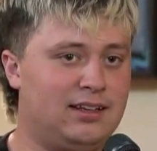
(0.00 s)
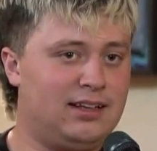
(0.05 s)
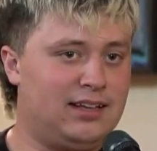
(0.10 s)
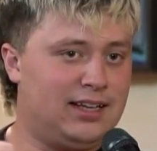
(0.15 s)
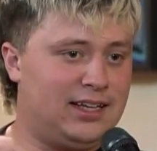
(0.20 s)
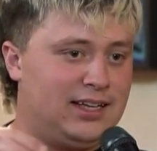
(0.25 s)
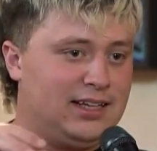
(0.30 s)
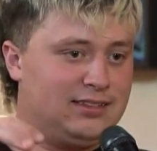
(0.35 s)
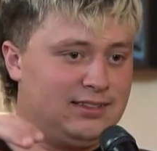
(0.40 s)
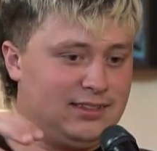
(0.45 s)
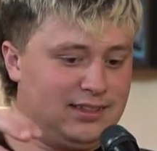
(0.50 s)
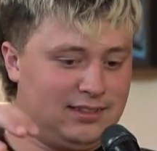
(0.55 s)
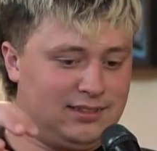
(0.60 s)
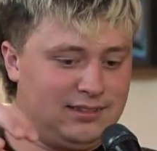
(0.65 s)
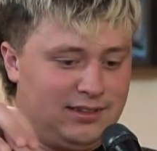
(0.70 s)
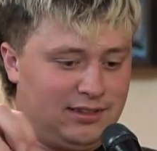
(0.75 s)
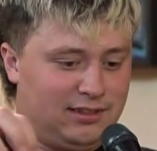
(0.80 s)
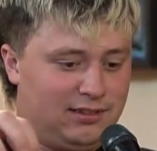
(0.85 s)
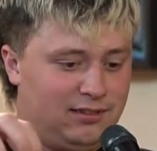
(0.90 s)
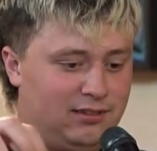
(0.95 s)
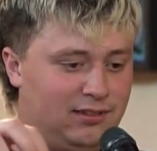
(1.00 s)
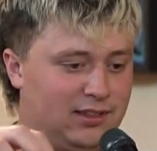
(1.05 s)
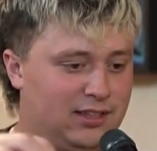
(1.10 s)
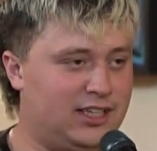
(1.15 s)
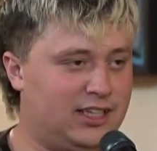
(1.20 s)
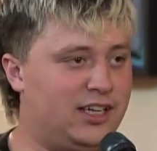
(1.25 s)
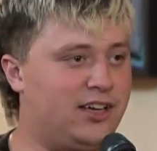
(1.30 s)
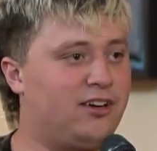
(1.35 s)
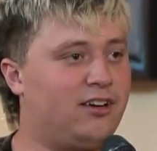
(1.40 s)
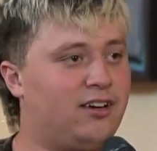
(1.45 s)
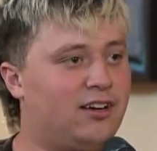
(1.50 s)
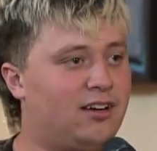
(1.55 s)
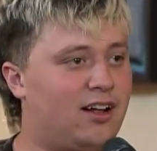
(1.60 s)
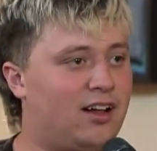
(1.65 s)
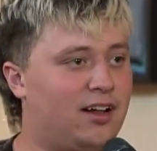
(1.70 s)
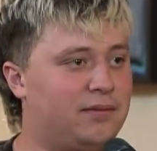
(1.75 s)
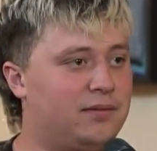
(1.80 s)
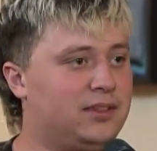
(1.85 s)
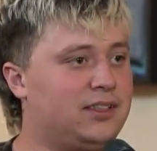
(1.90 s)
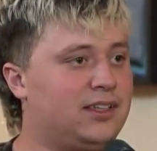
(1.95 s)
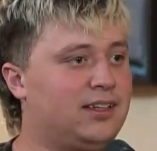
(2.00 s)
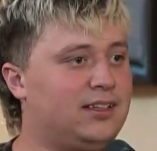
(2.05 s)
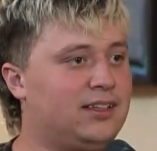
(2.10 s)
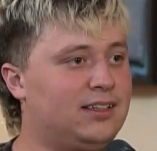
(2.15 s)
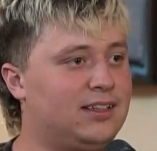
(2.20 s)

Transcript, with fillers: it existed here all of a sudden.